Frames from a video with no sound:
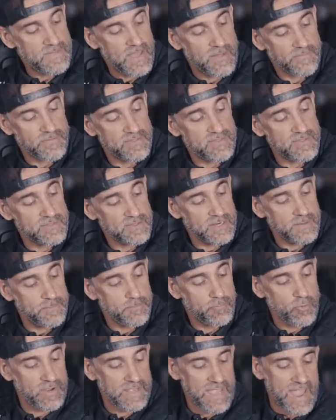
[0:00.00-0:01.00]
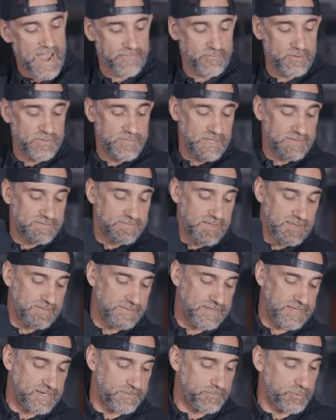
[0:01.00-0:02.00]
Now this is gonna bring everything
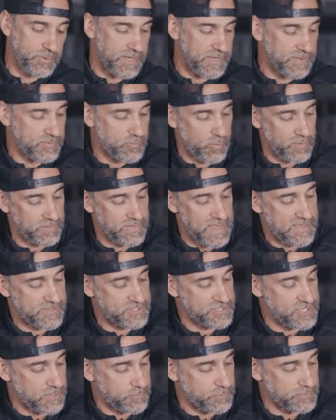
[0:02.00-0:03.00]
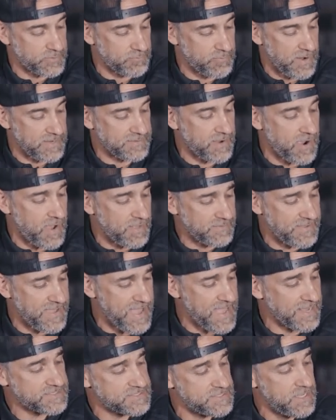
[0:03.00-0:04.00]
tightly into place. One last check with the red
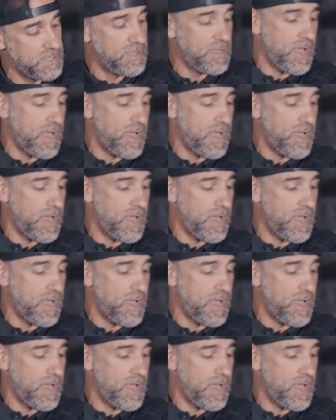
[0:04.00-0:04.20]
contacts.